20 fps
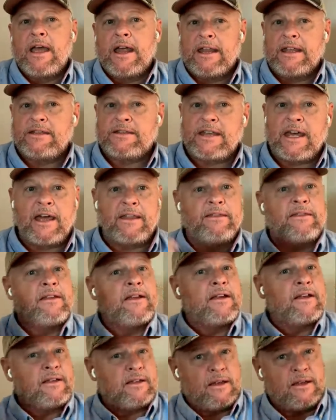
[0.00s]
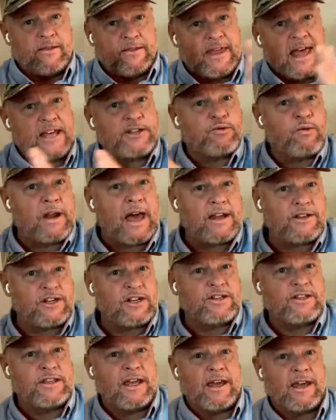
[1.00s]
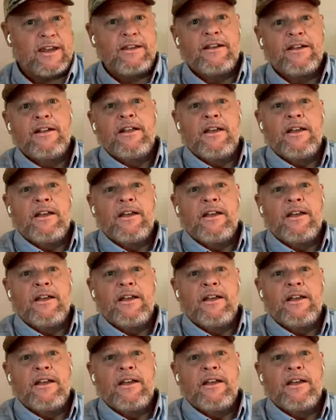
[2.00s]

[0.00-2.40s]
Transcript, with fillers: And he said, that's what I just did.